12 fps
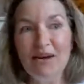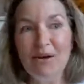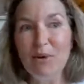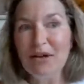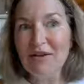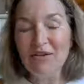
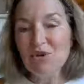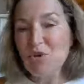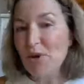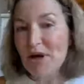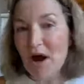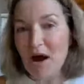whatever's
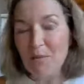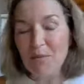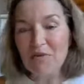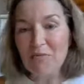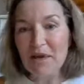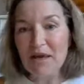going on
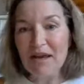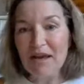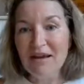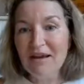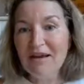with me,